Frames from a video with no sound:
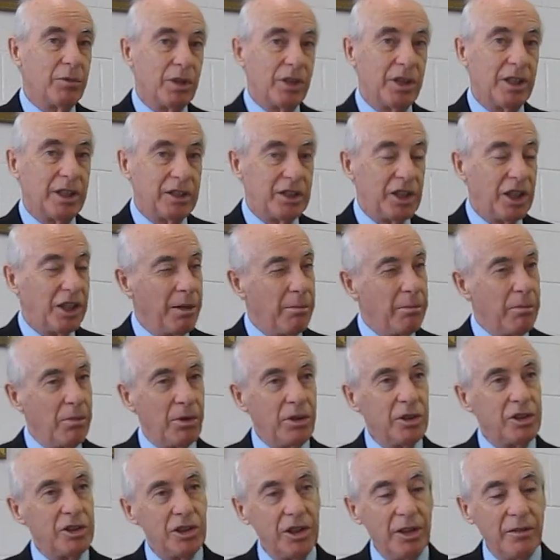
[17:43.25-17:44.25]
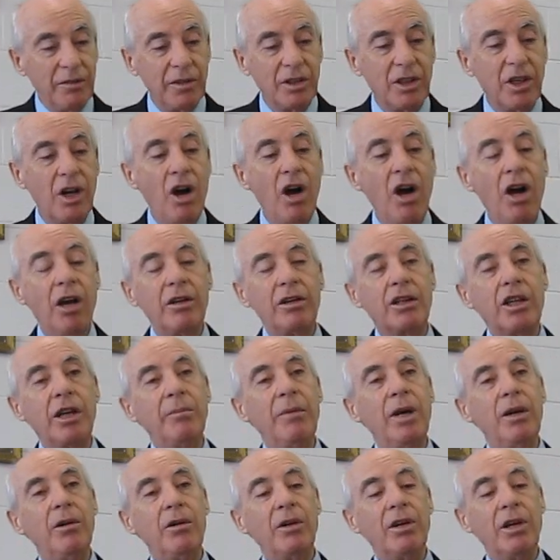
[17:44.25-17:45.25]
We're going to see the mercy of God
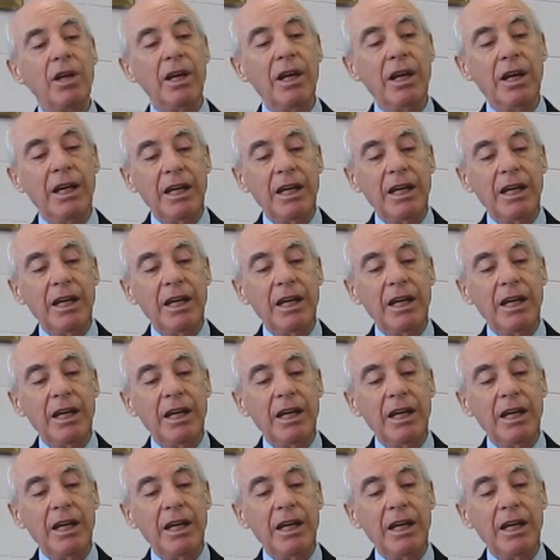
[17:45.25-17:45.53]
come out